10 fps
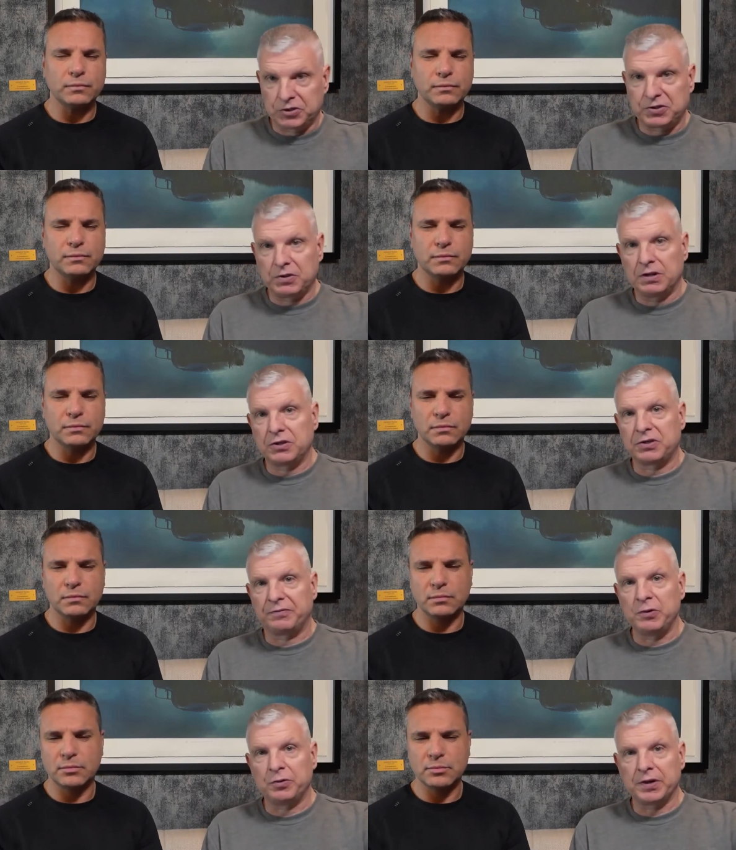Speaker 1: just just
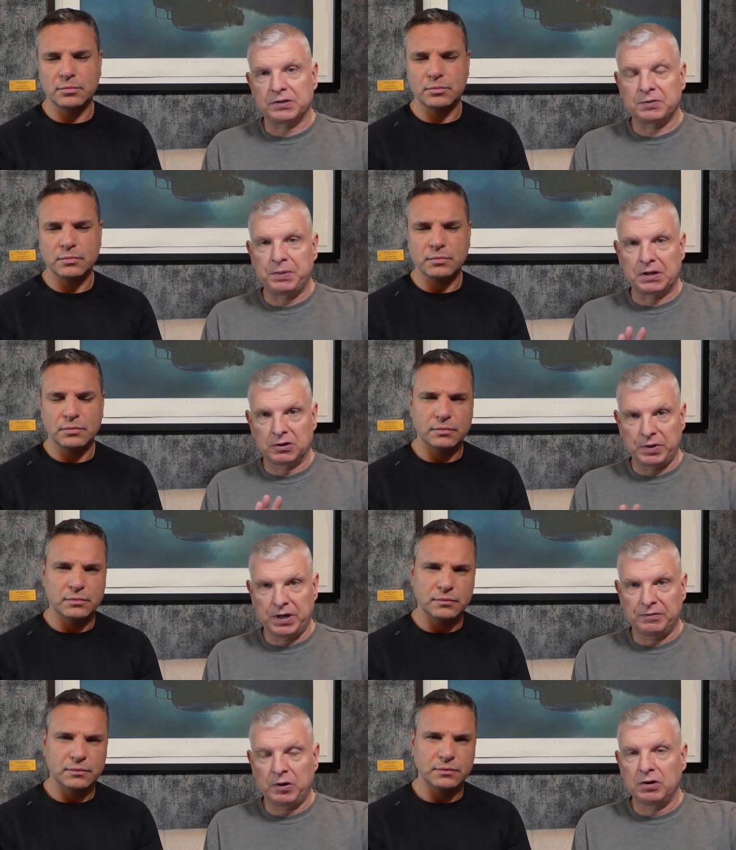a few things because we
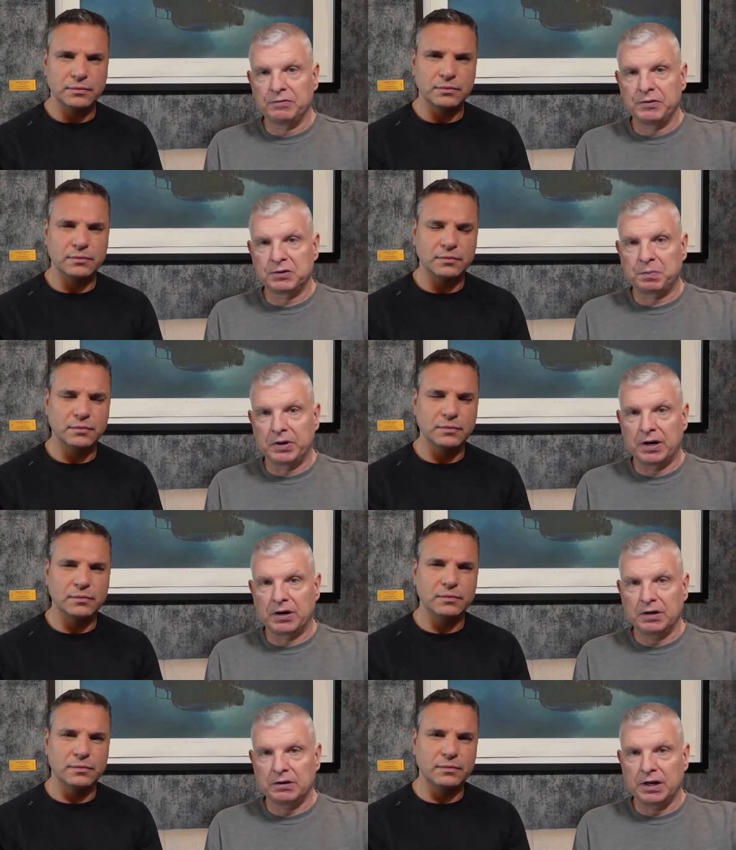have all of this
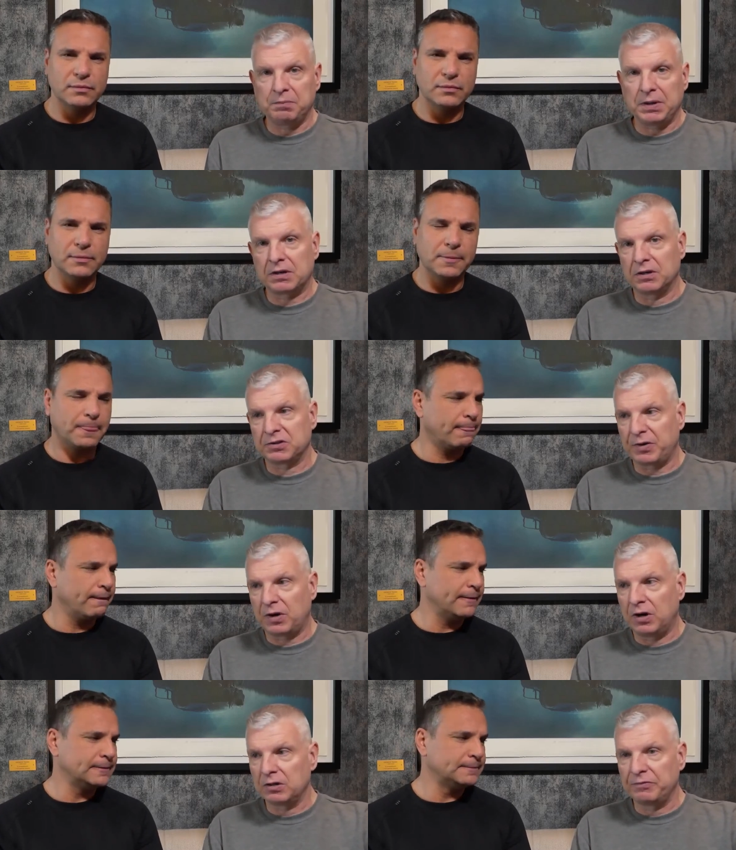prayer and because of
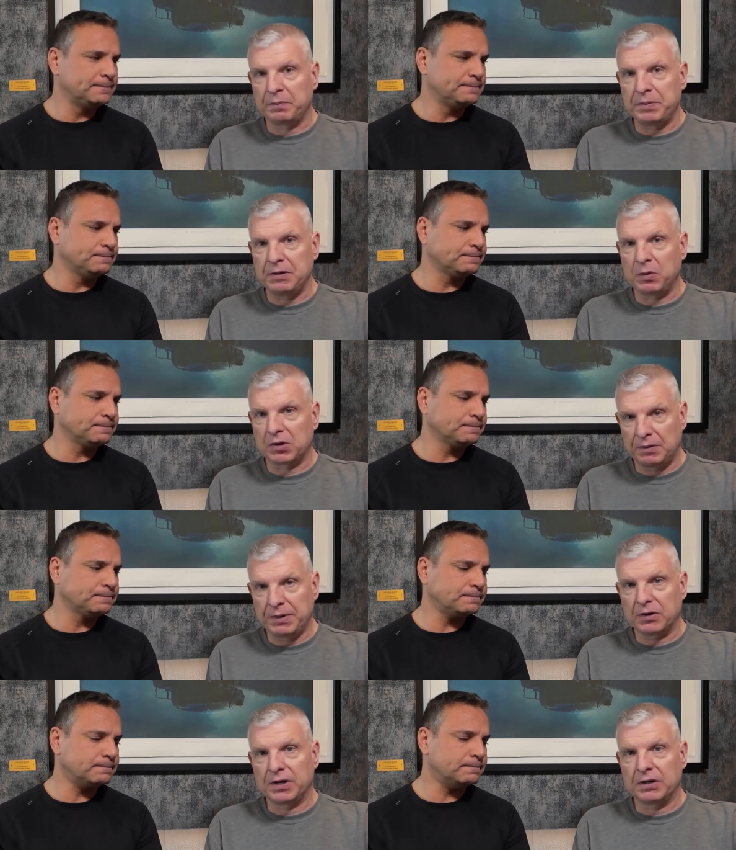all of the people
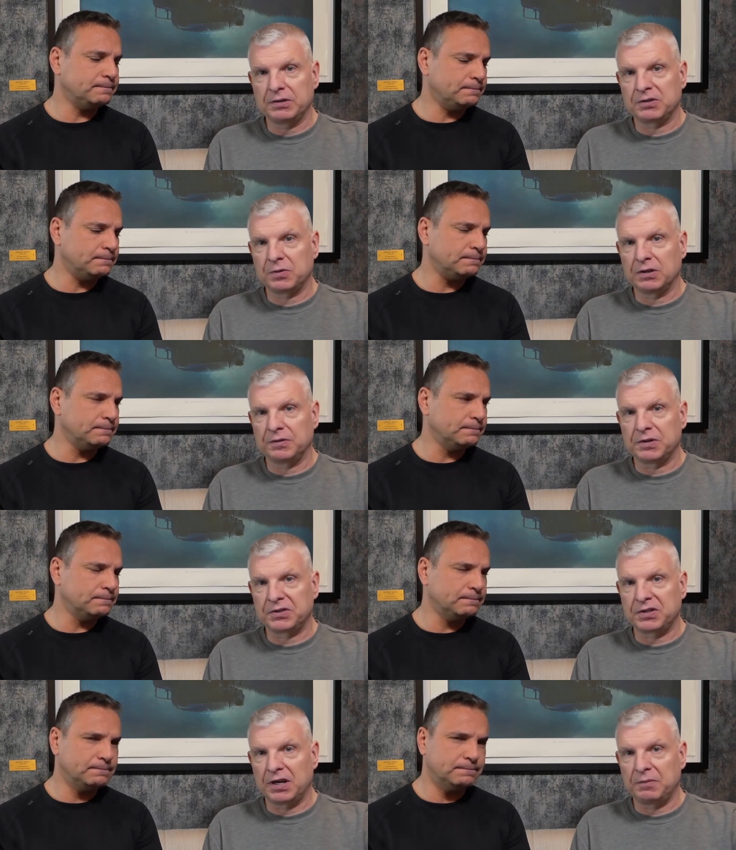coming around Israel at
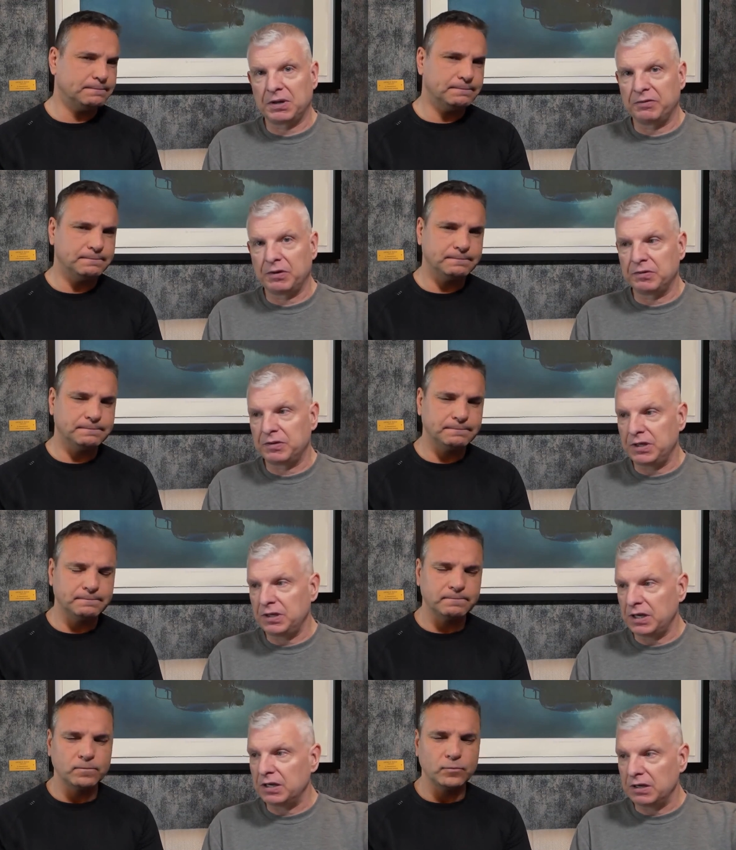this time, given
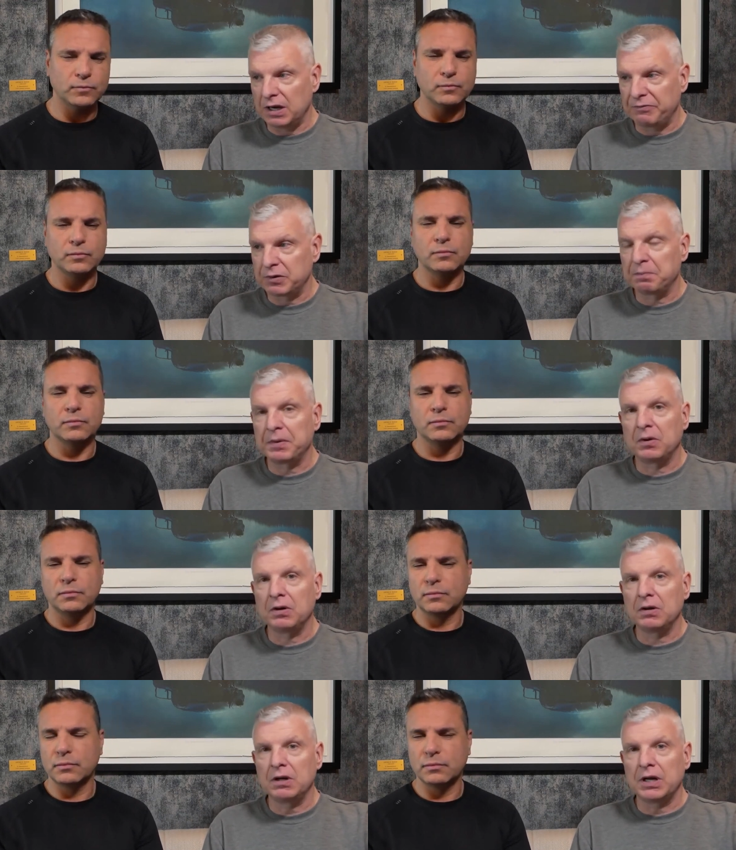the
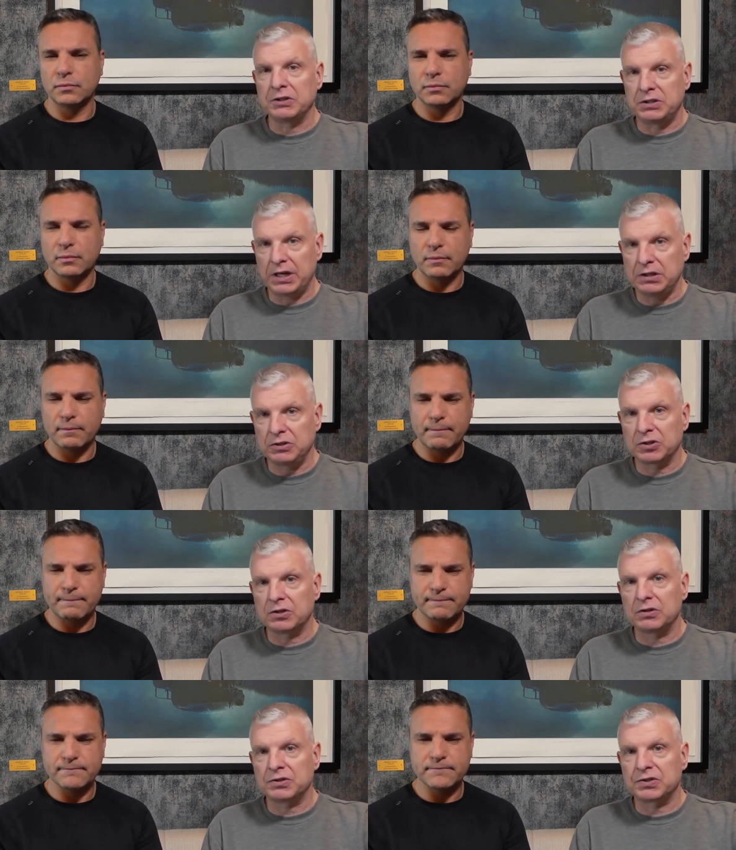inevitable
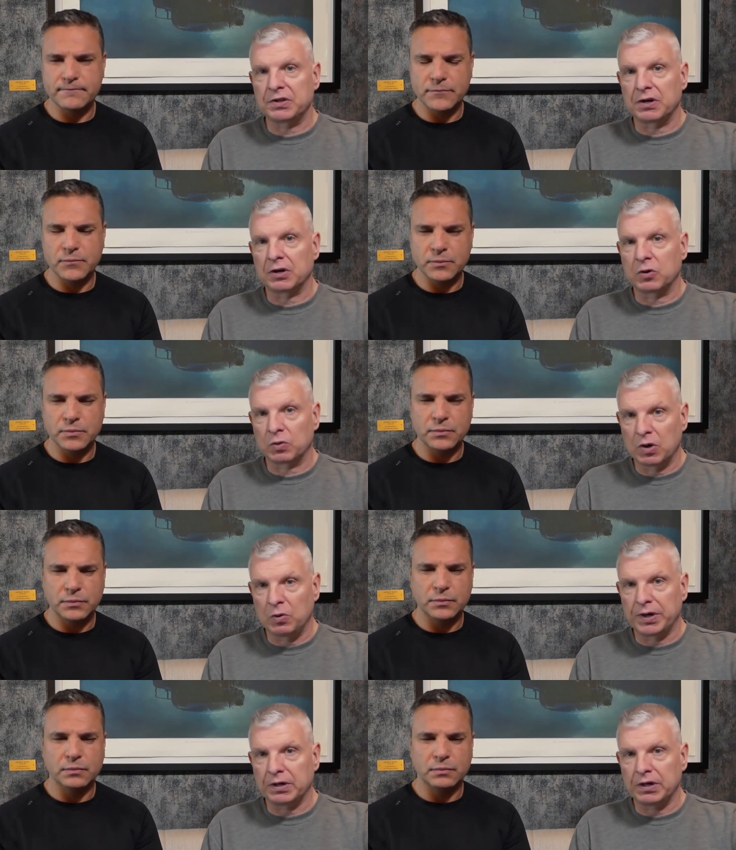dangers that are
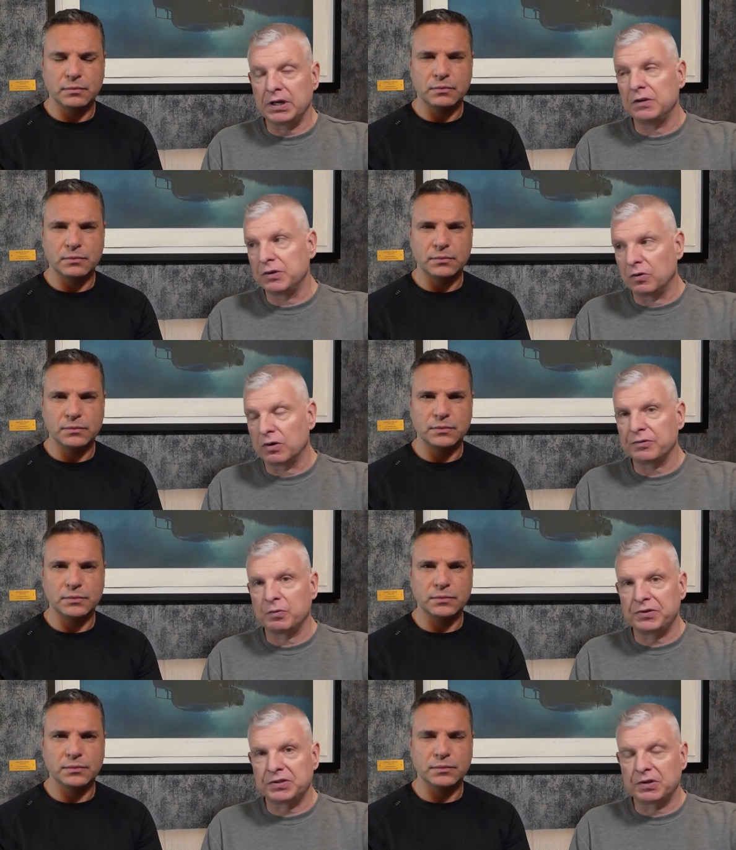growing in the north
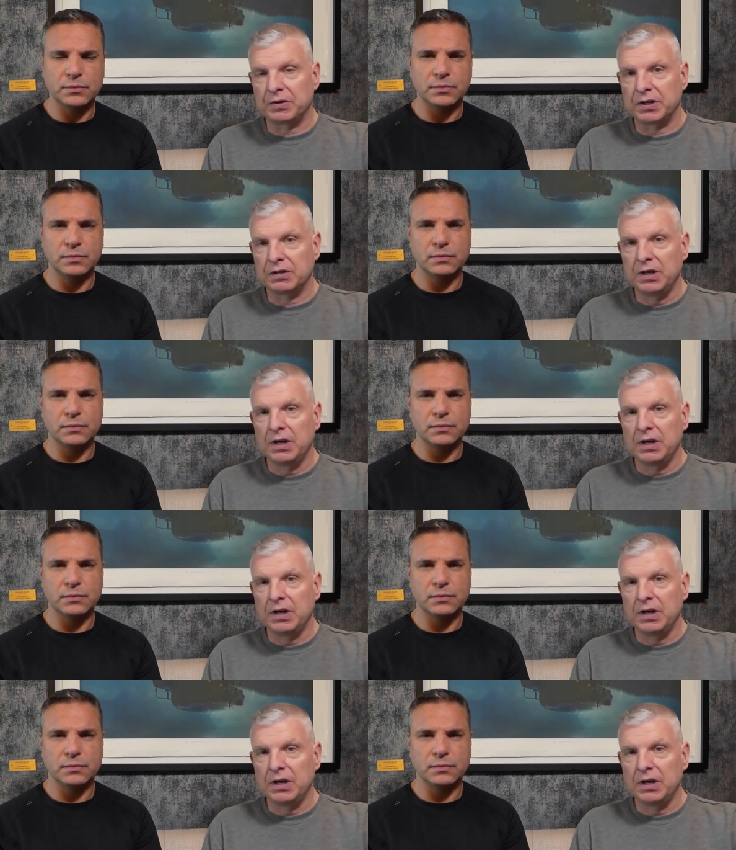with Syria,